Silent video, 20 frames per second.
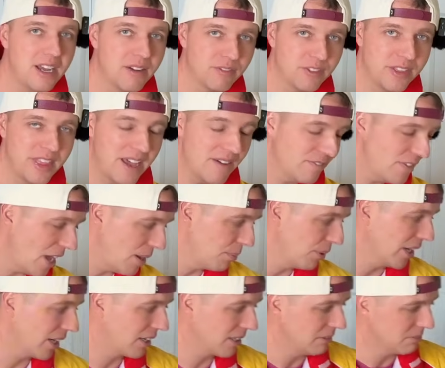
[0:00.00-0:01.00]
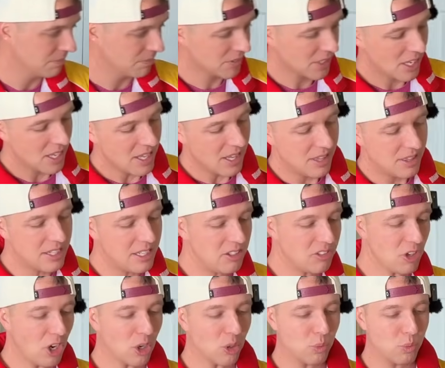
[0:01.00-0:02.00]
out for that fabric.
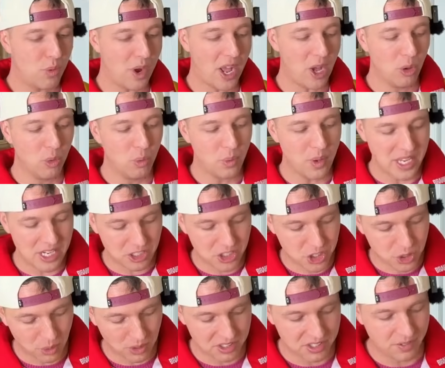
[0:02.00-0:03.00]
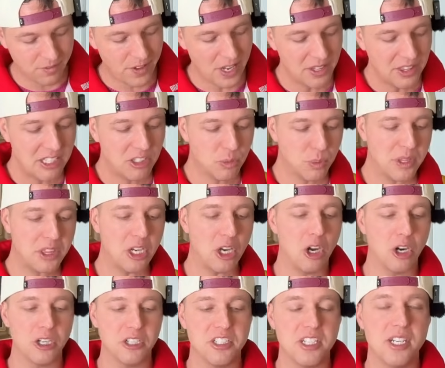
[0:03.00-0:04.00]
These are Relwyn shorts. I found these with the
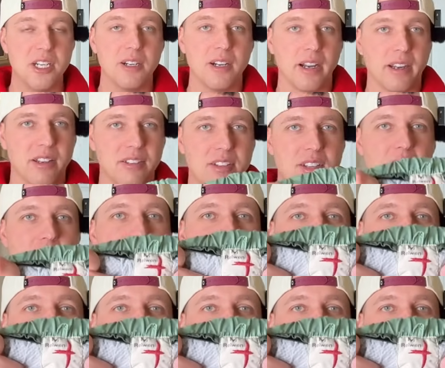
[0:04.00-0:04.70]
Arcteryx.